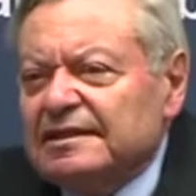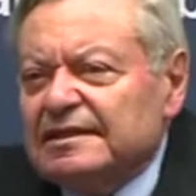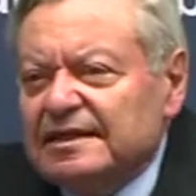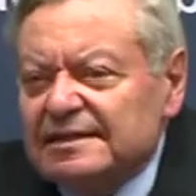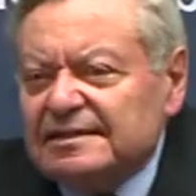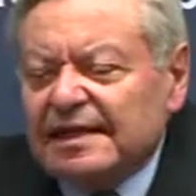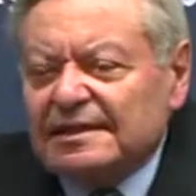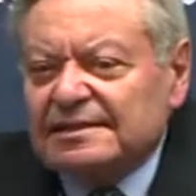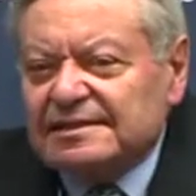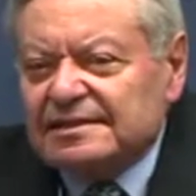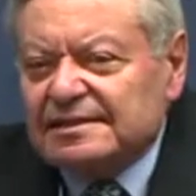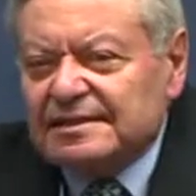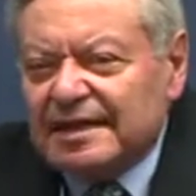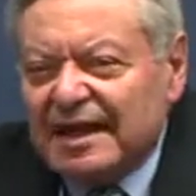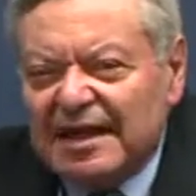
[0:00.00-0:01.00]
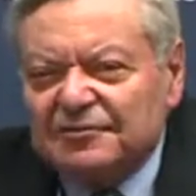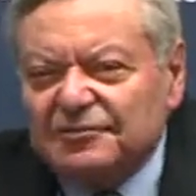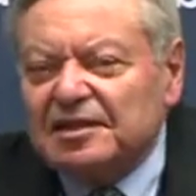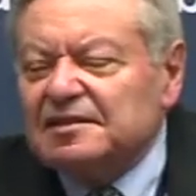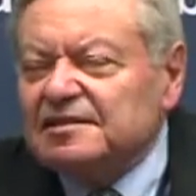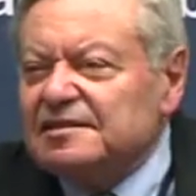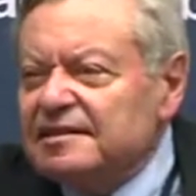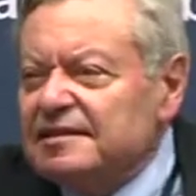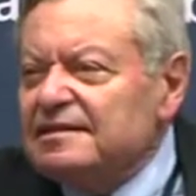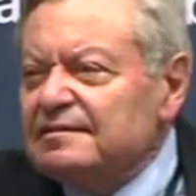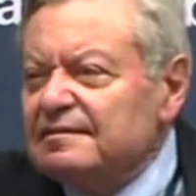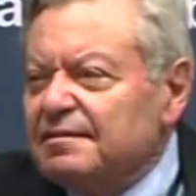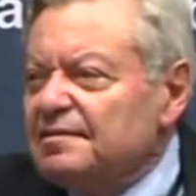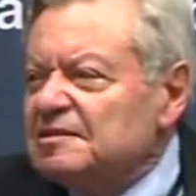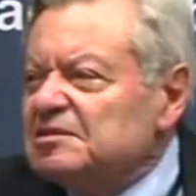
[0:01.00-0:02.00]
is that everything
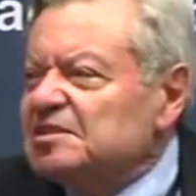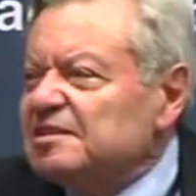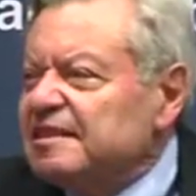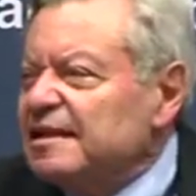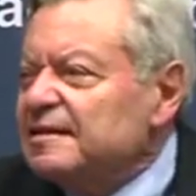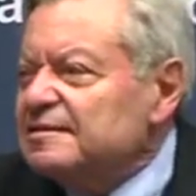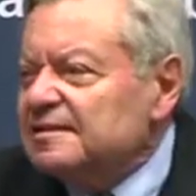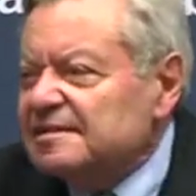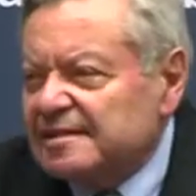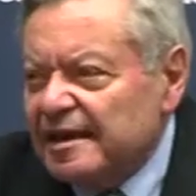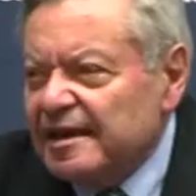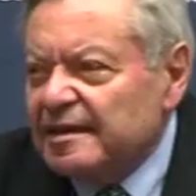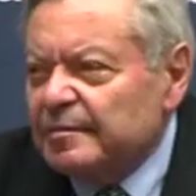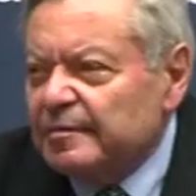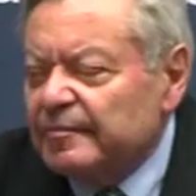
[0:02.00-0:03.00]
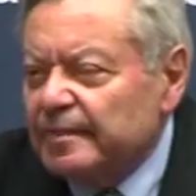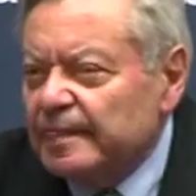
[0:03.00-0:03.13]
stays the same.